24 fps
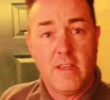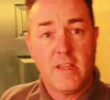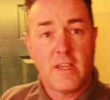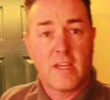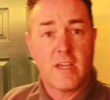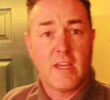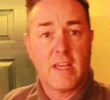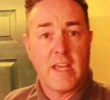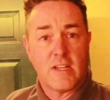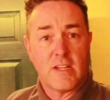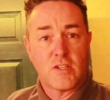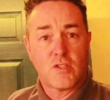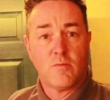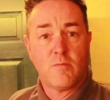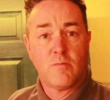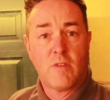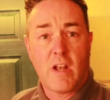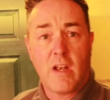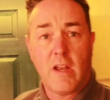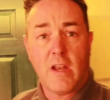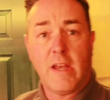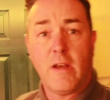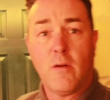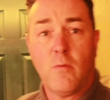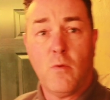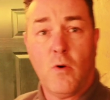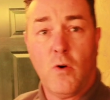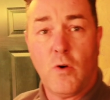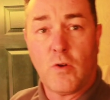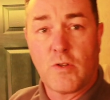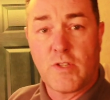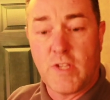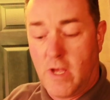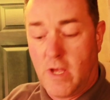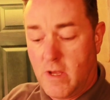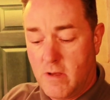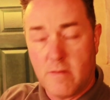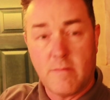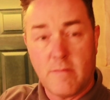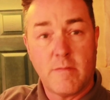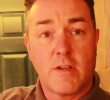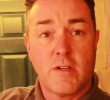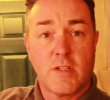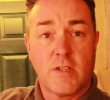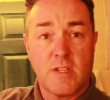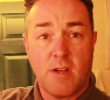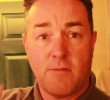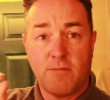you could get some cleaner water,
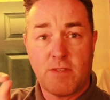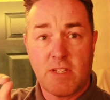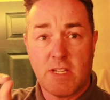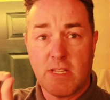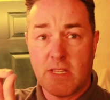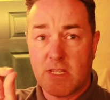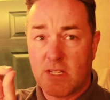because obviously